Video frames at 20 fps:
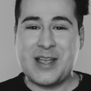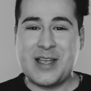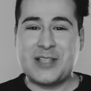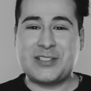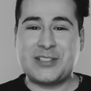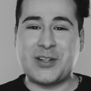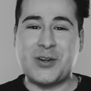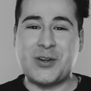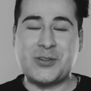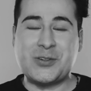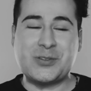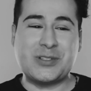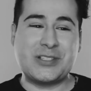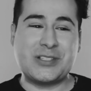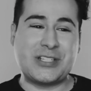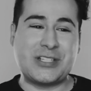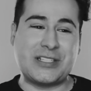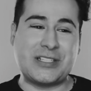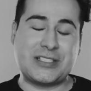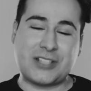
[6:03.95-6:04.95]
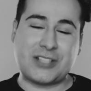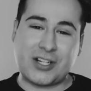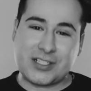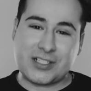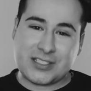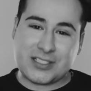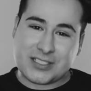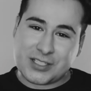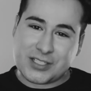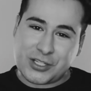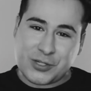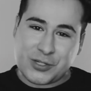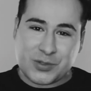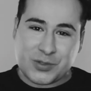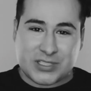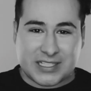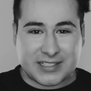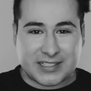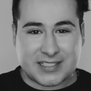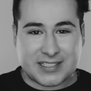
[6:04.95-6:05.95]
So she starts
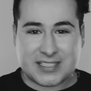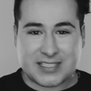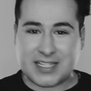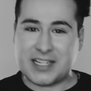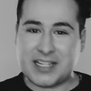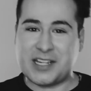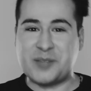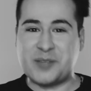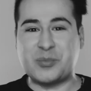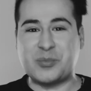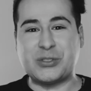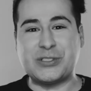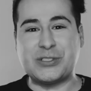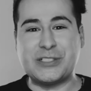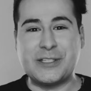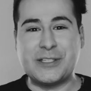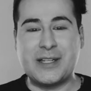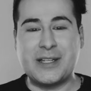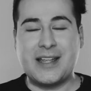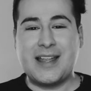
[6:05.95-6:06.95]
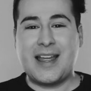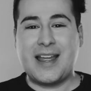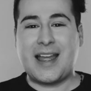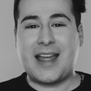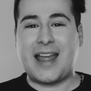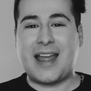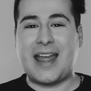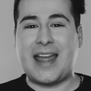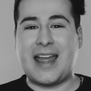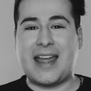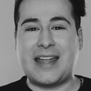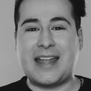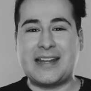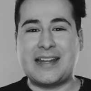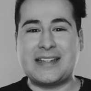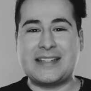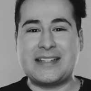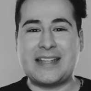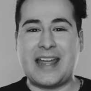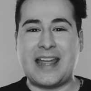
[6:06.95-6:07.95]
using the singing bowl,
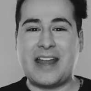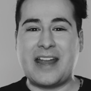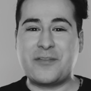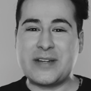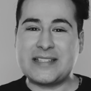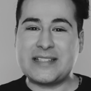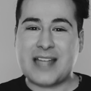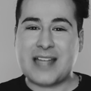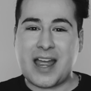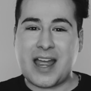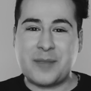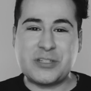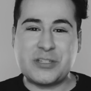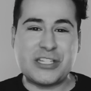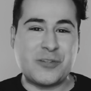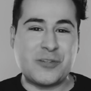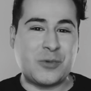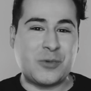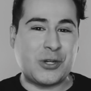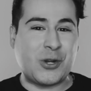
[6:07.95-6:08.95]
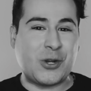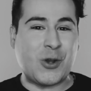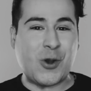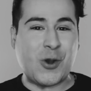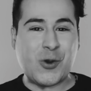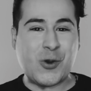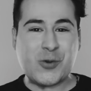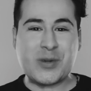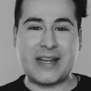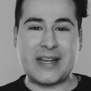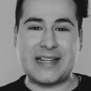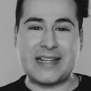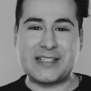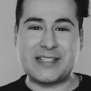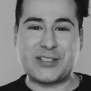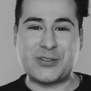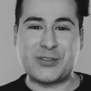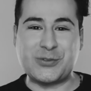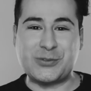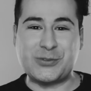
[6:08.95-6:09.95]
and every time she would go
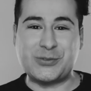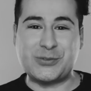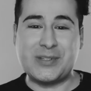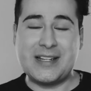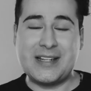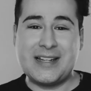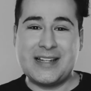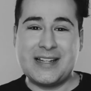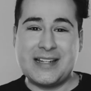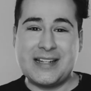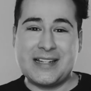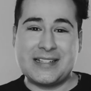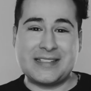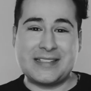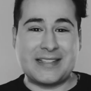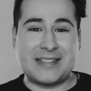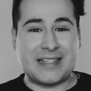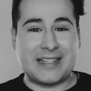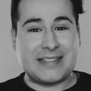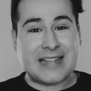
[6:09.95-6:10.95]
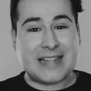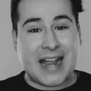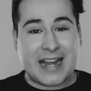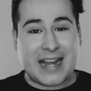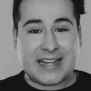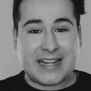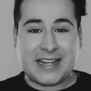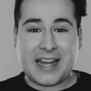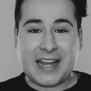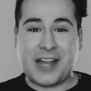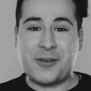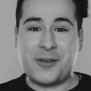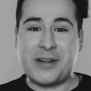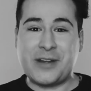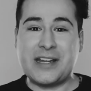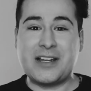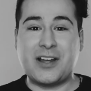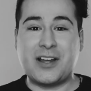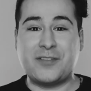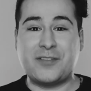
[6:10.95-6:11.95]
into the dining
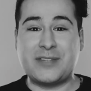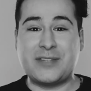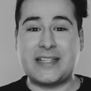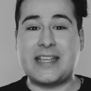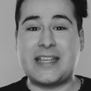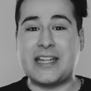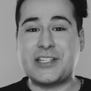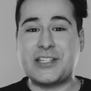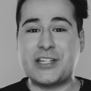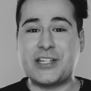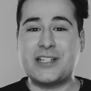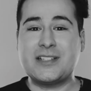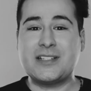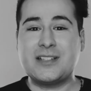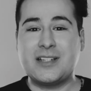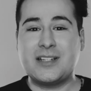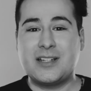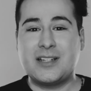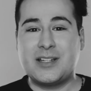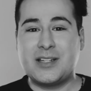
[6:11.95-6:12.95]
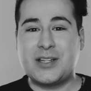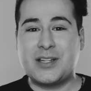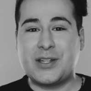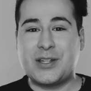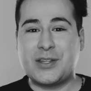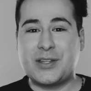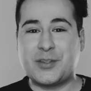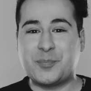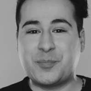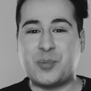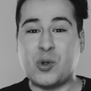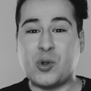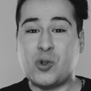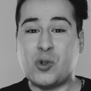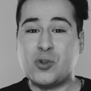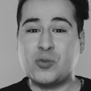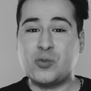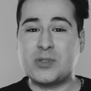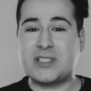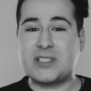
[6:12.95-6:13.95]
area of the kitchen, the
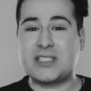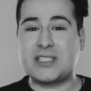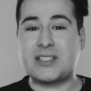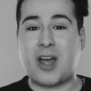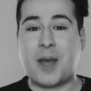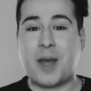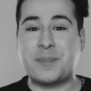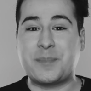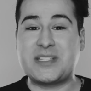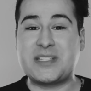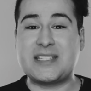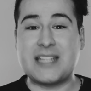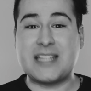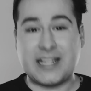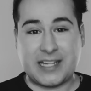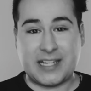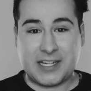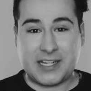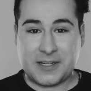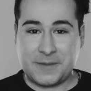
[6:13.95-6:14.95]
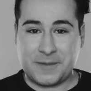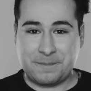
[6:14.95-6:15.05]
bowl would stop singing.